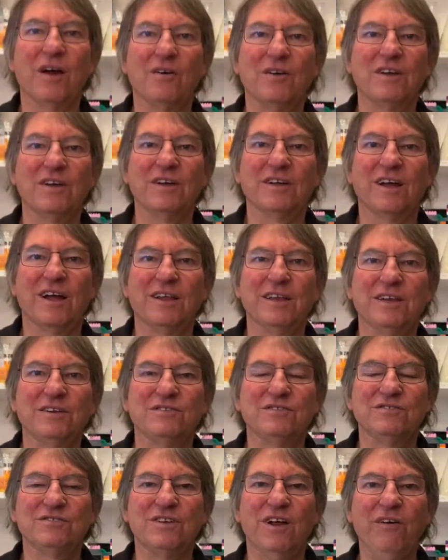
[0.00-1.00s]
and collect
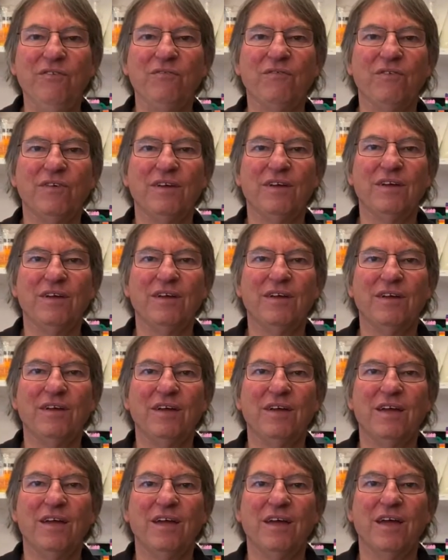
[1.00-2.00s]
your stuff,
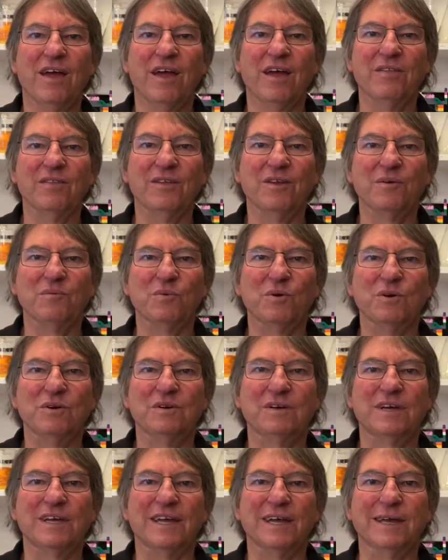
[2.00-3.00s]
and then we'll
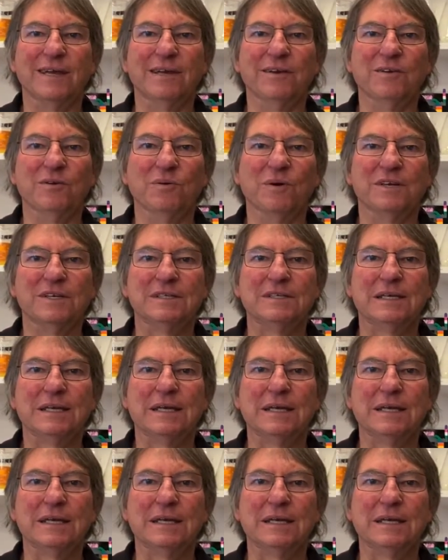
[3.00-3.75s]
get into it.